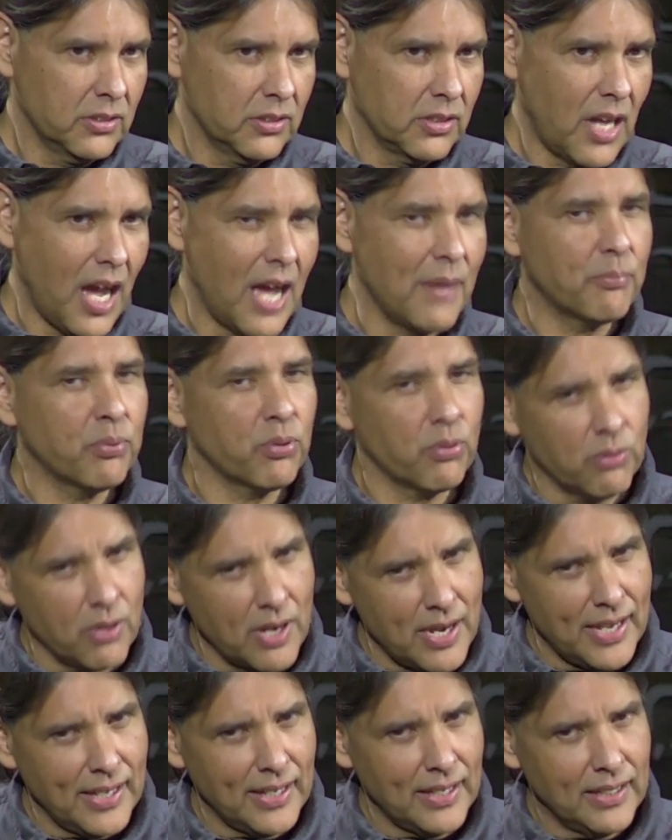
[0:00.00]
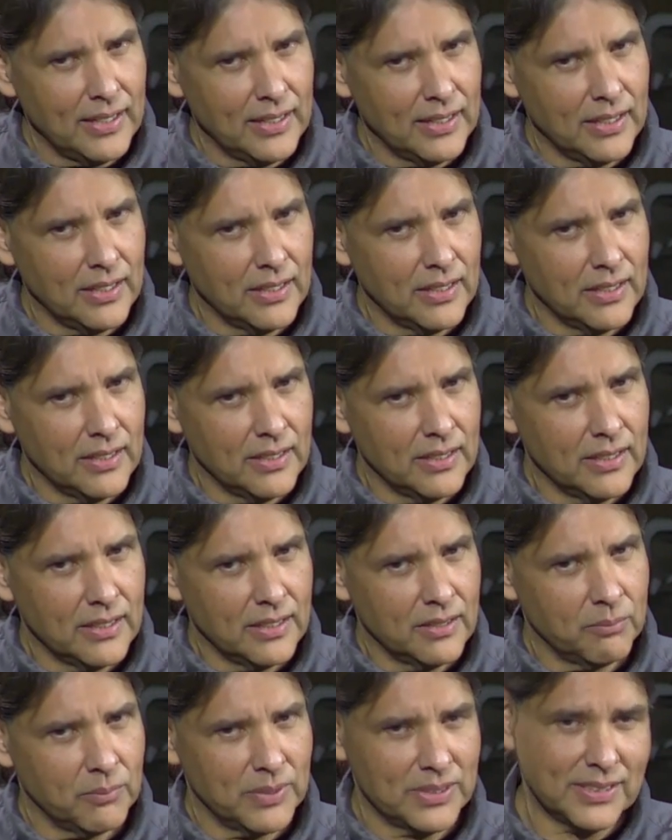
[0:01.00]
I pray
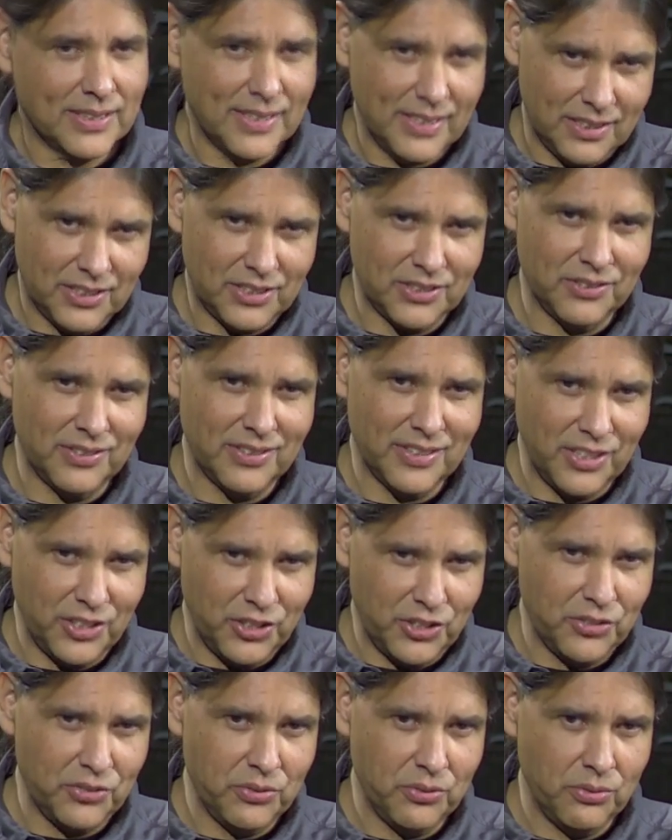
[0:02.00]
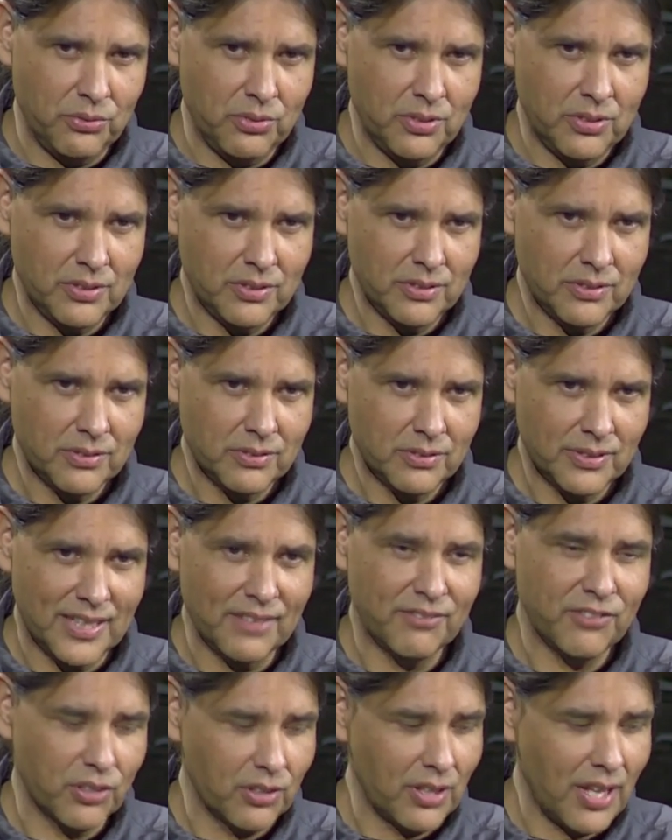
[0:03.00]
and beseech you that you
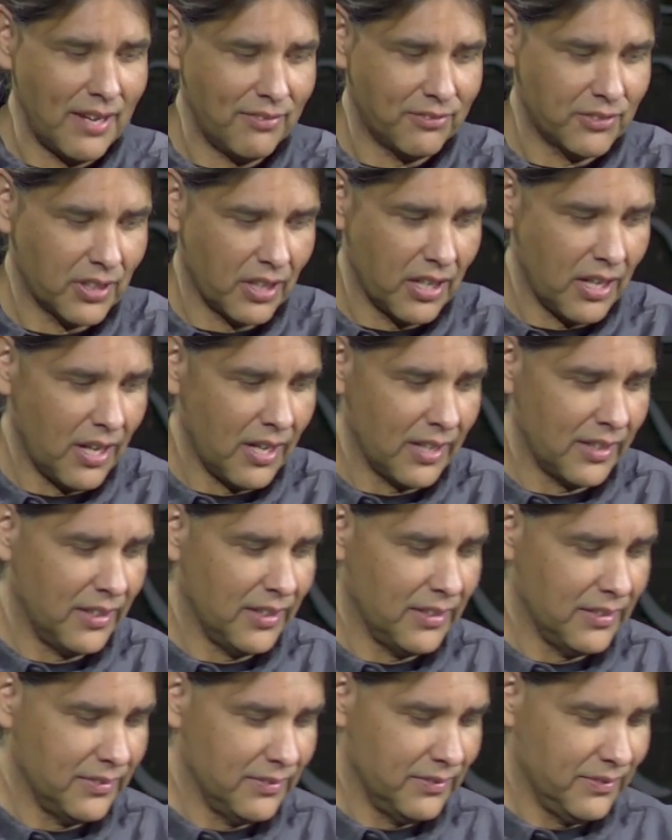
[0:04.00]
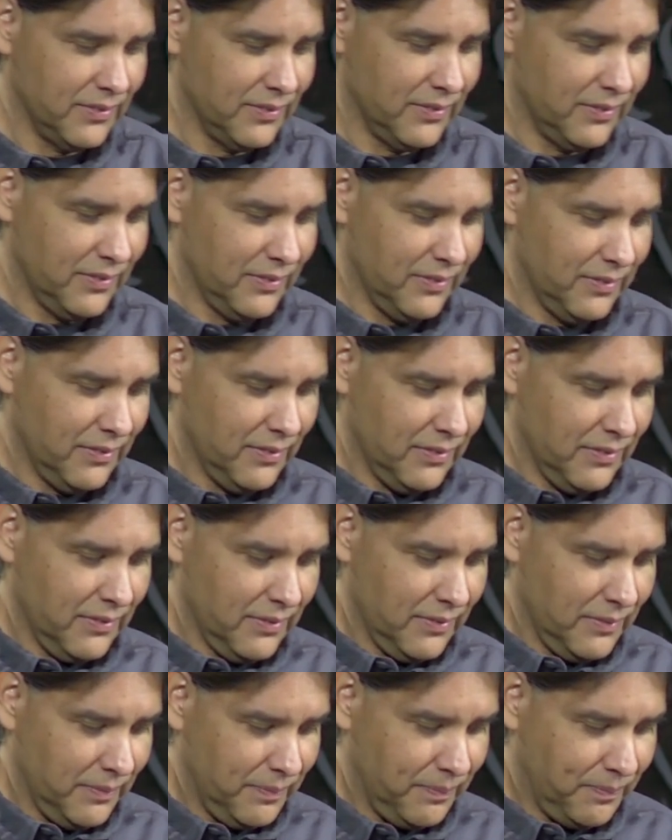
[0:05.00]
give your life to God. Amen.